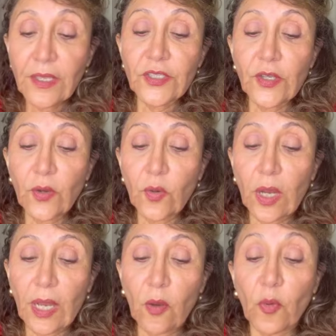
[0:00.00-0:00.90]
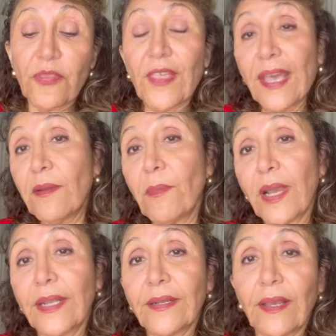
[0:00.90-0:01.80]
So with that in
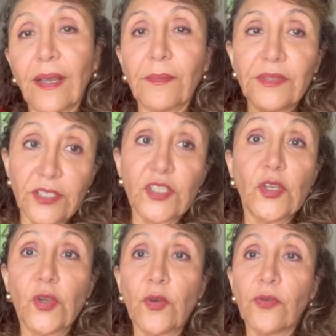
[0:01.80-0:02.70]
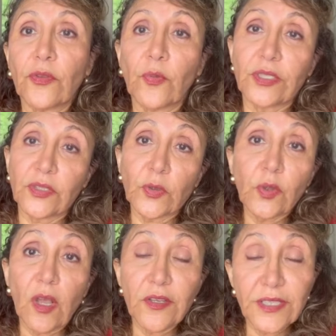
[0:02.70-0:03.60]
mind, this year there was new
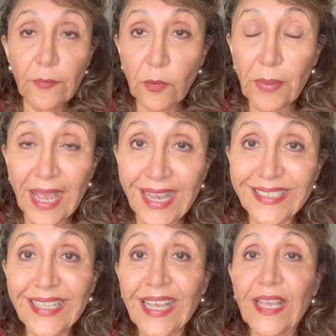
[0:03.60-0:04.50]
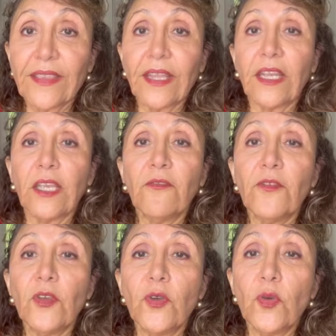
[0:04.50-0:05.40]
laws that were passed that if
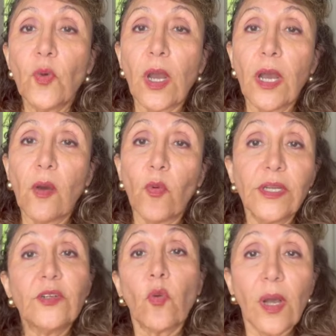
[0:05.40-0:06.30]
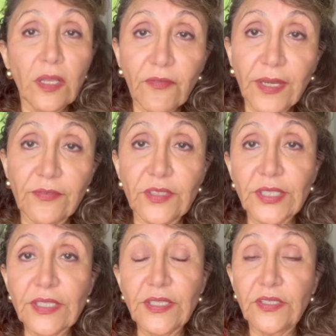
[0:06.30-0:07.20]
you wanted to qualify for
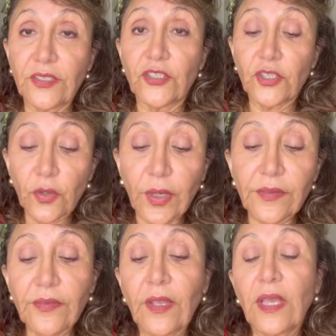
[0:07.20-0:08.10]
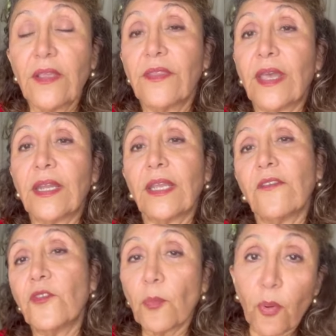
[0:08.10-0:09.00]
citizens insurance, that
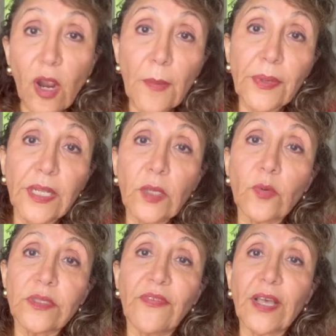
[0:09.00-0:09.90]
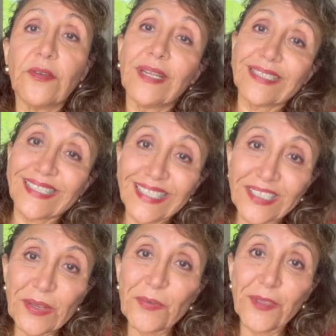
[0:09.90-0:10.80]
if your property was valued at
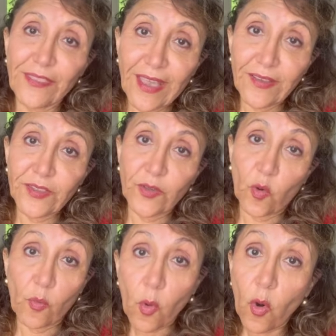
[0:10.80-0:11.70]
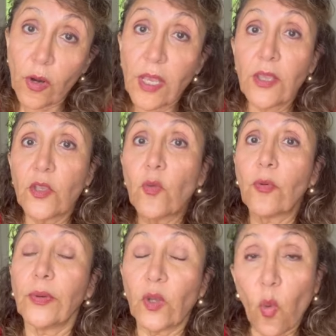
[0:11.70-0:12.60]
$600,000 or more, you
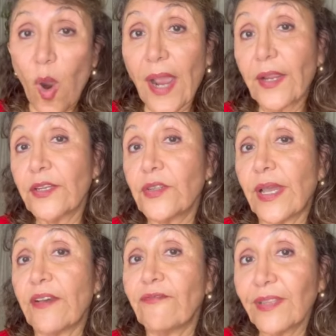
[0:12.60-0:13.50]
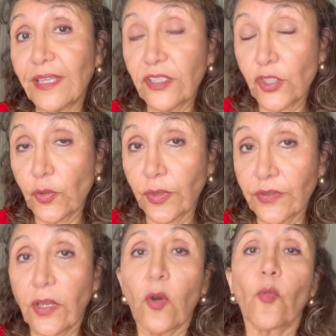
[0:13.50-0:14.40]
were required to have flood
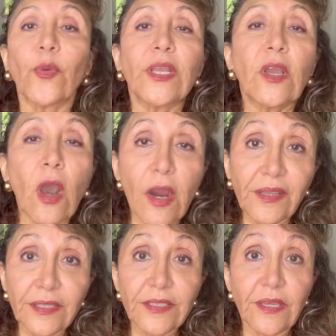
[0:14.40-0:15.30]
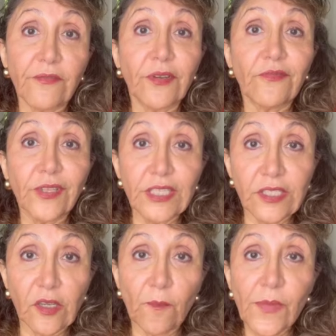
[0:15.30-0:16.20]
insurance, regardless of your flood
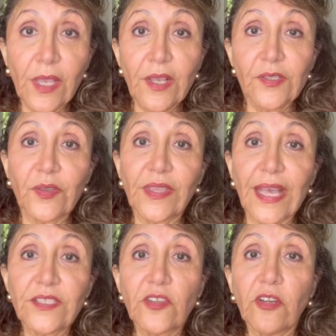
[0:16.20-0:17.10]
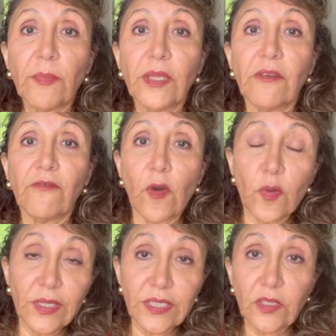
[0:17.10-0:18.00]
zone. So that's going to be the
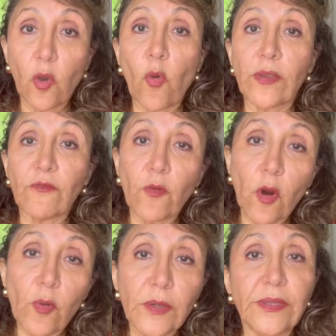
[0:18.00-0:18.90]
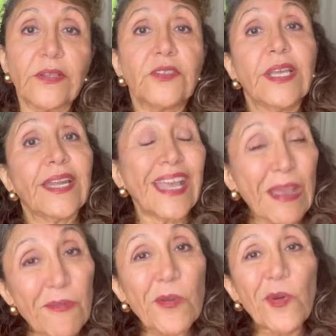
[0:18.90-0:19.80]
focus going forward, that to get
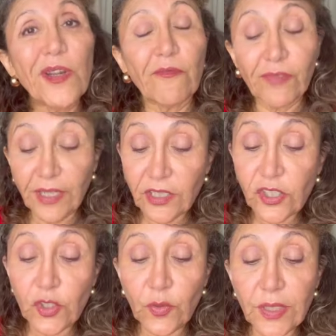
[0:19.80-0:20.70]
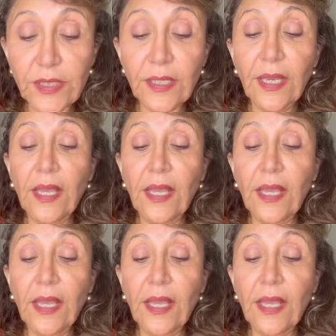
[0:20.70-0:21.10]
everyone on flood insurance.